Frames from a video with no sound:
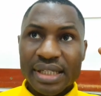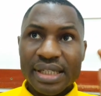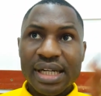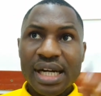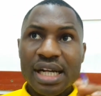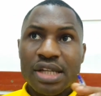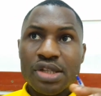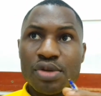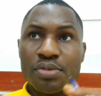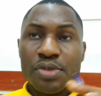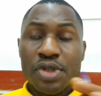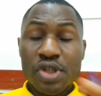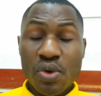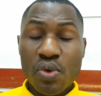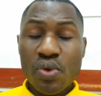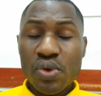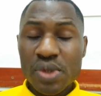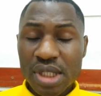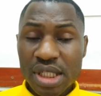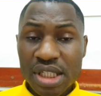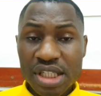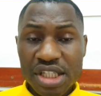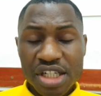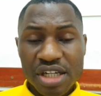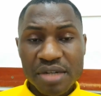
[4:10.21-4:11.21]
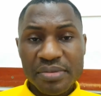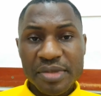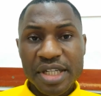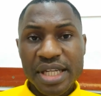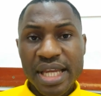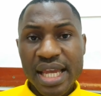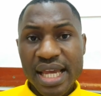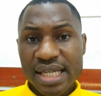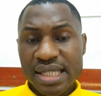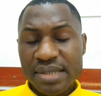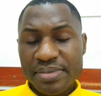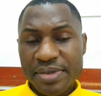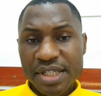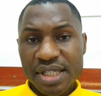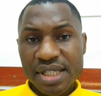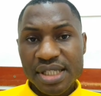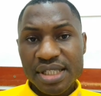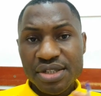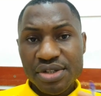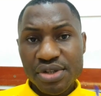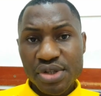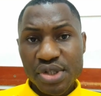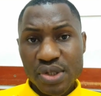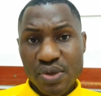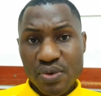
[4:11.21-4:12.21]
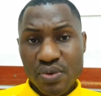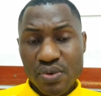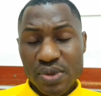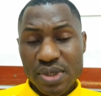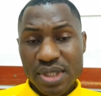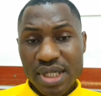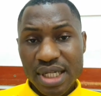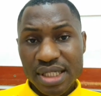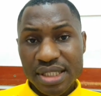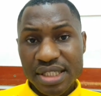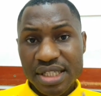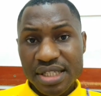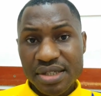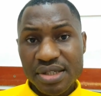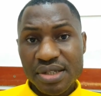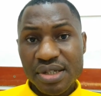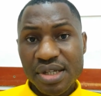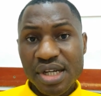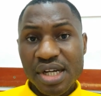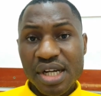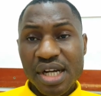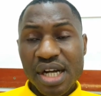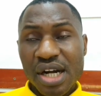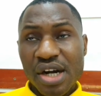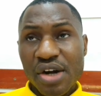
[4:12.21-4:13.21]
There are some schools in Germany, especially those schools that deal,